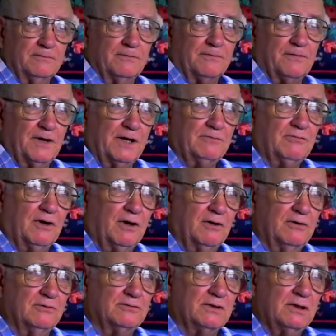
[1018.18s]
Fred
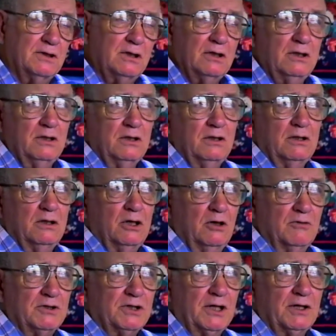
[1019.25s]
Rose, who
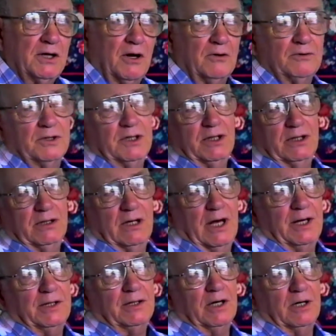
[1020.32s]
was in on the
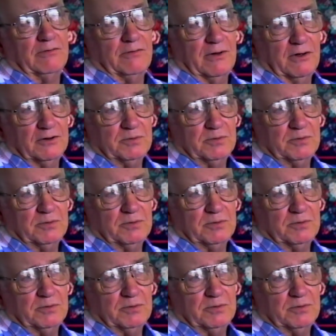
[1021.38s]
Acuff Rose